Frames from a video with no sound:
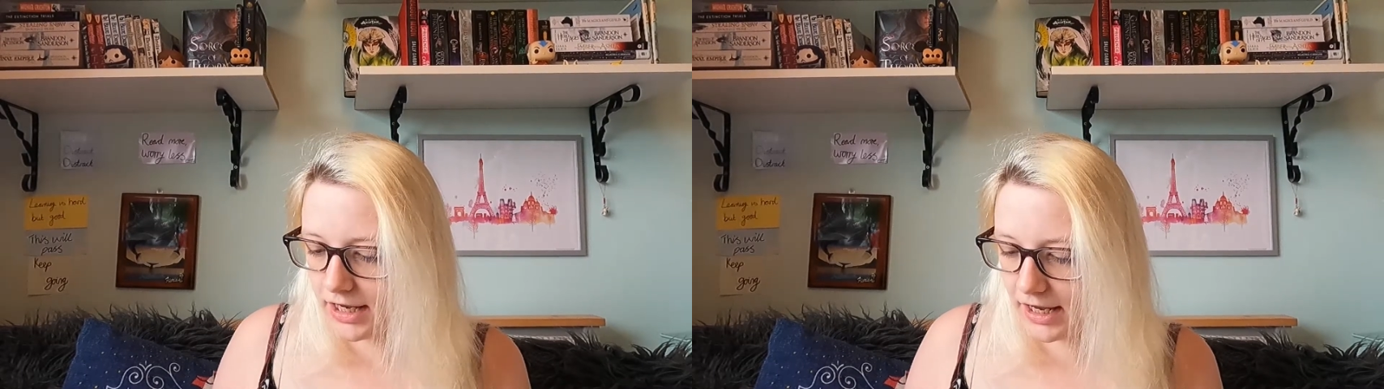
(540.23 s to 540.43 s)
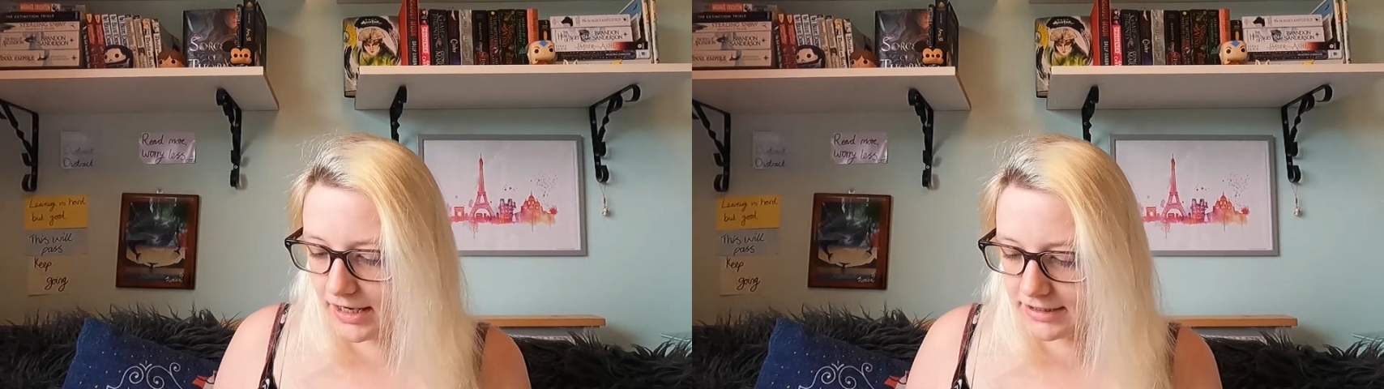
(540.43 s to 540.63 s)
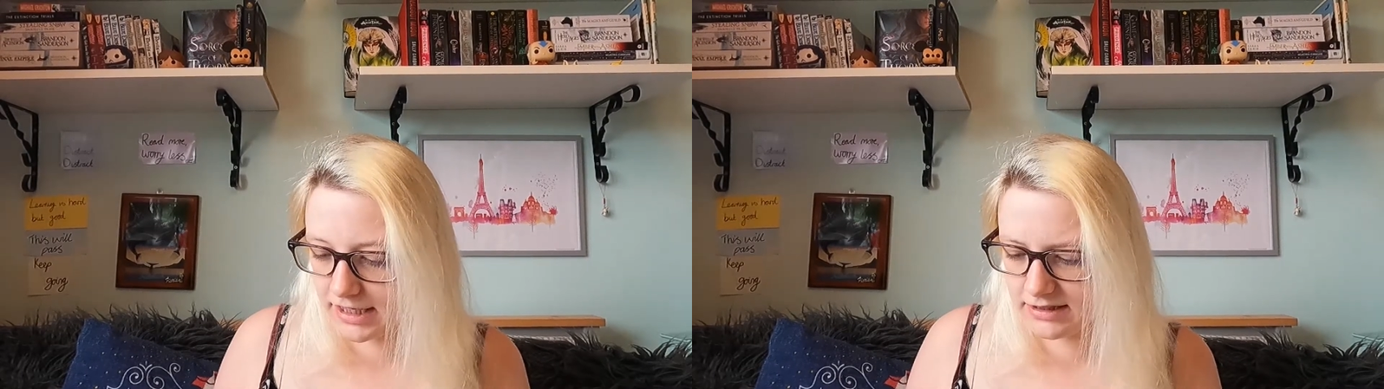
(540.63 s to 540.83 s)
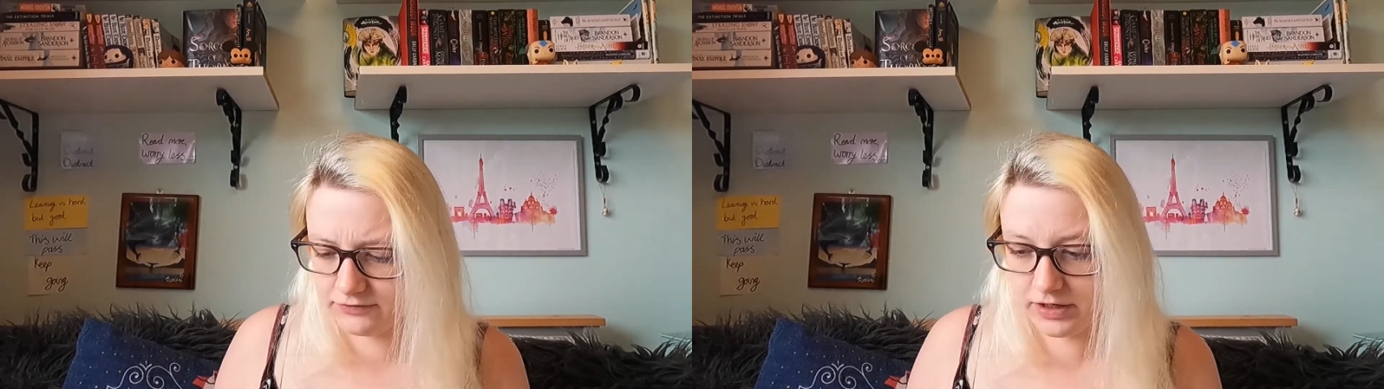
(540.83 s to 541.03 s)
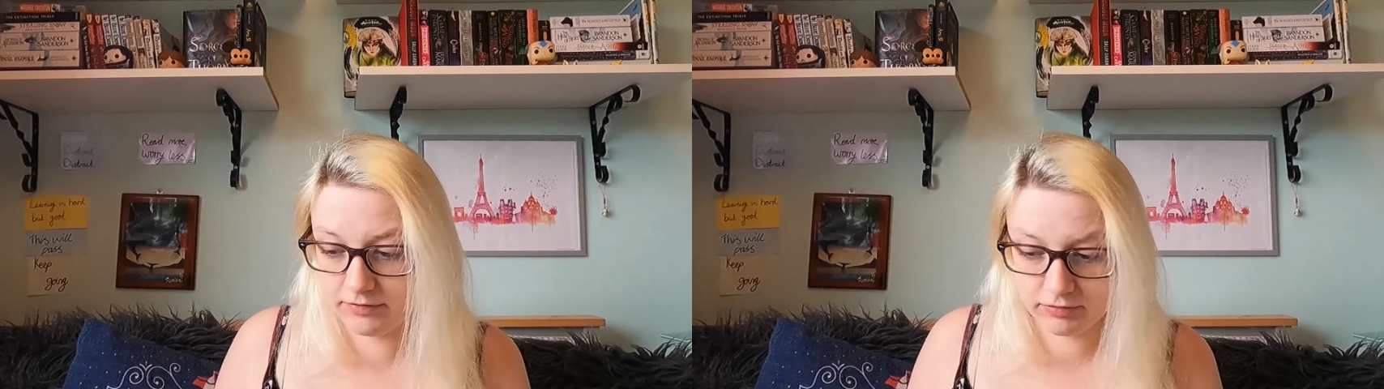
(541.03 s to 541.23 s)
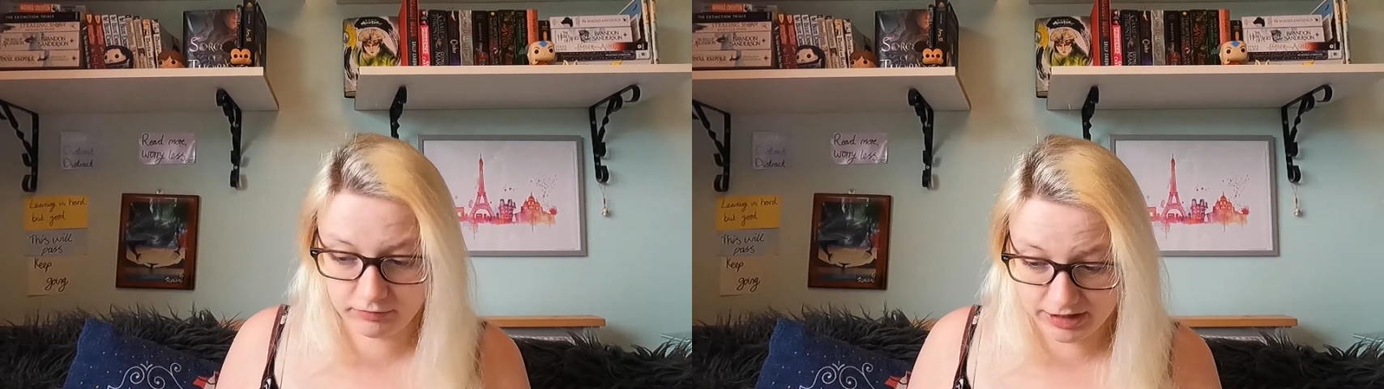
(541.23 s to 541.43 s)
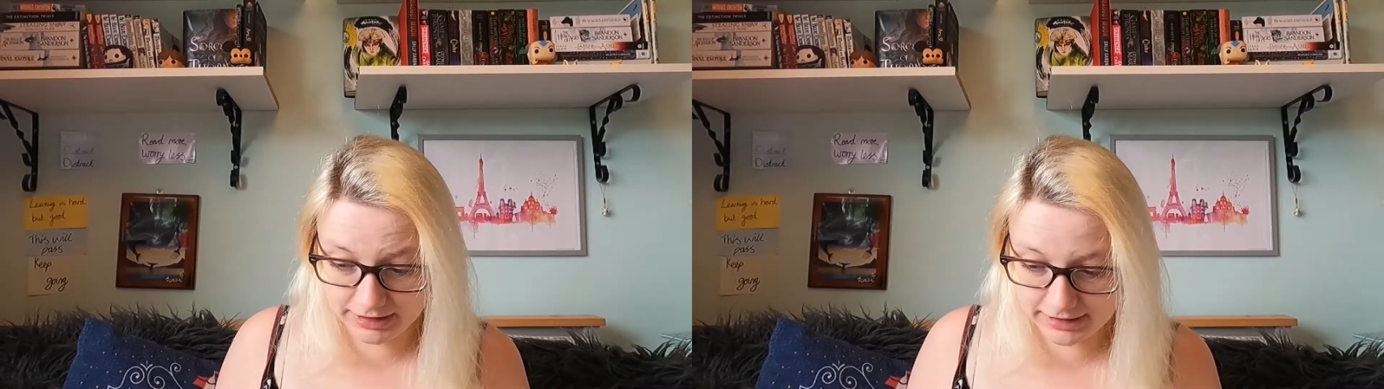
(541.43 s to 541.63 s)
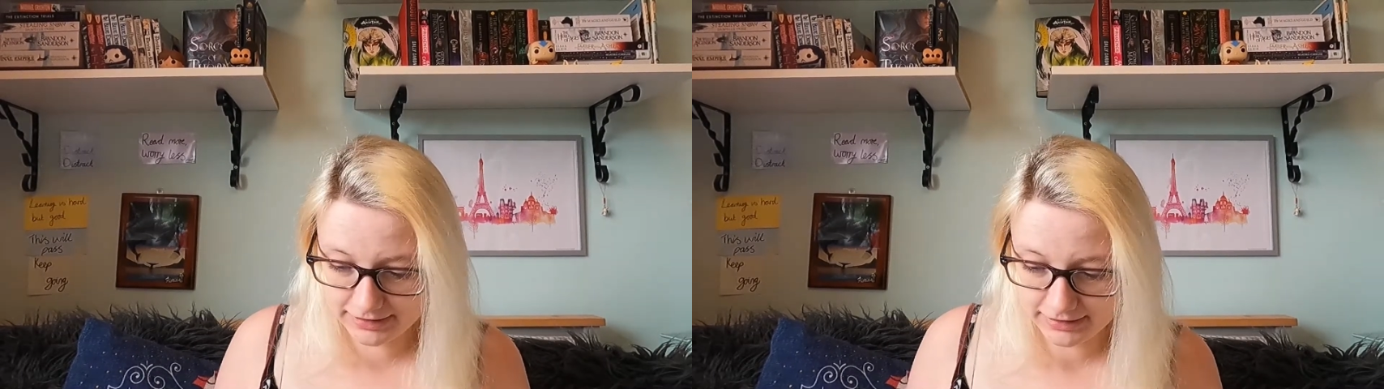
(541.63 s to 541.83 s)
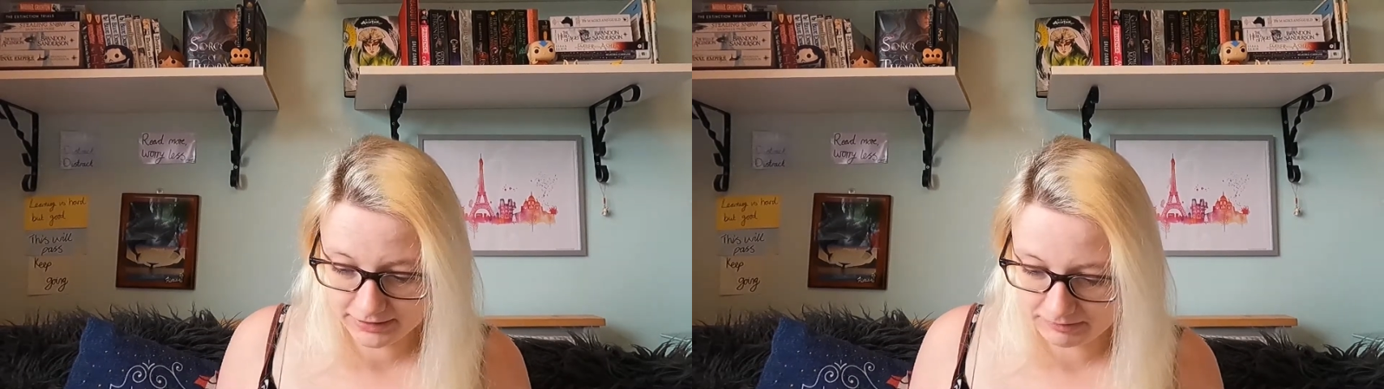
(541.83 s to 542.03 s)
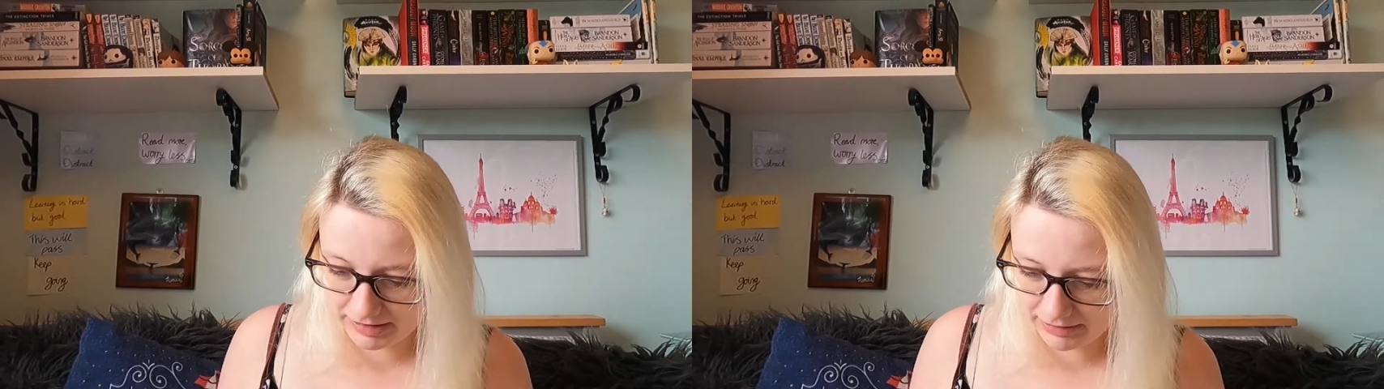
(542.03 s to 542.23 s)
And it has further reading
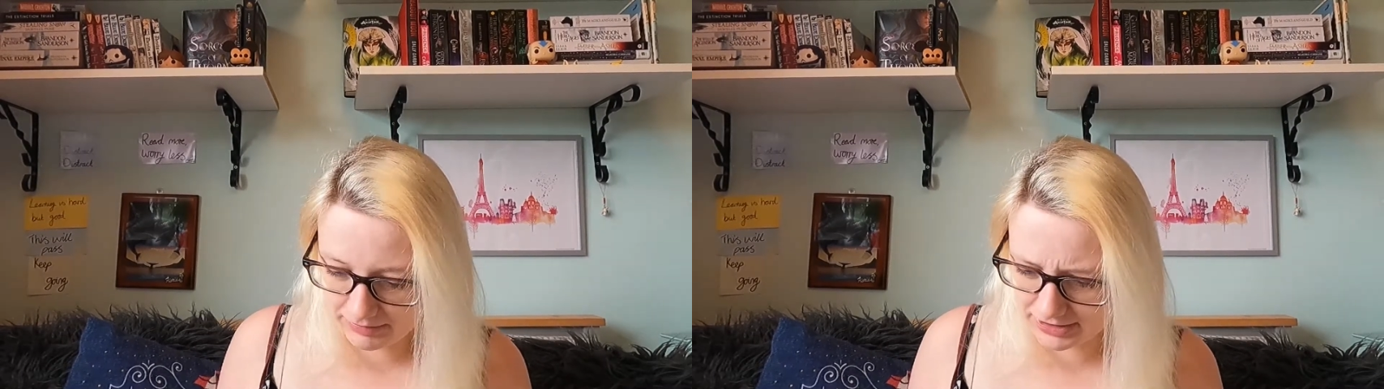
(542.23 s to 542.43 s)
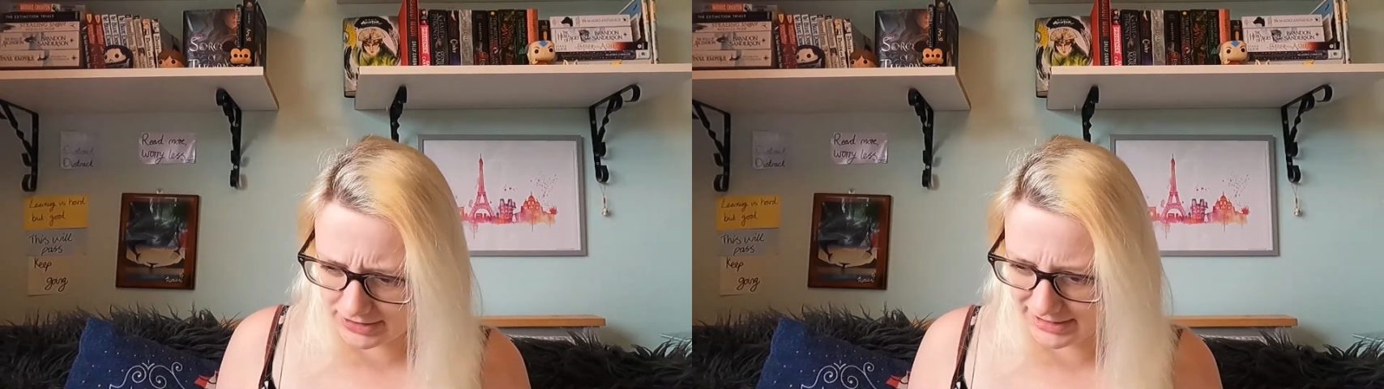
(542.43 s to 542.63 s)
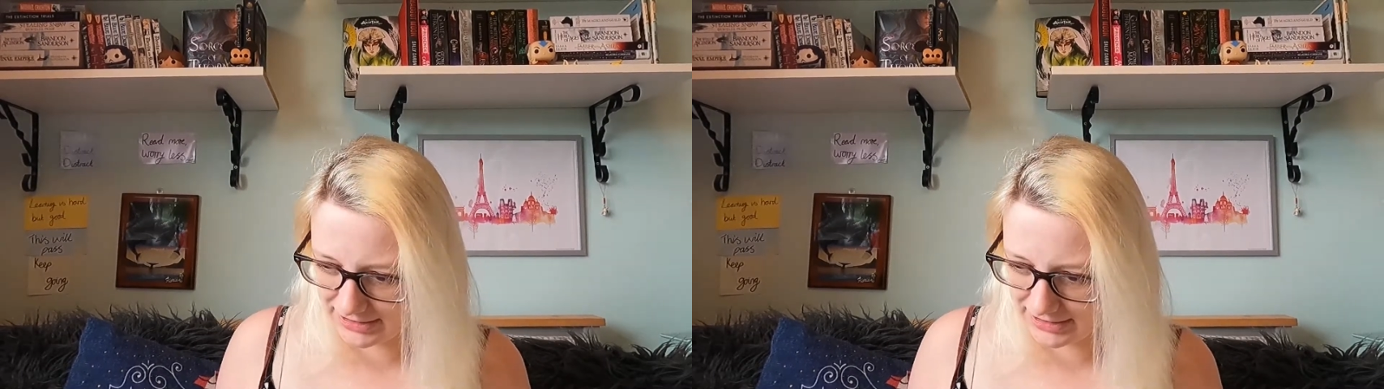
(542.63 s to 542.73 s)
as well, which is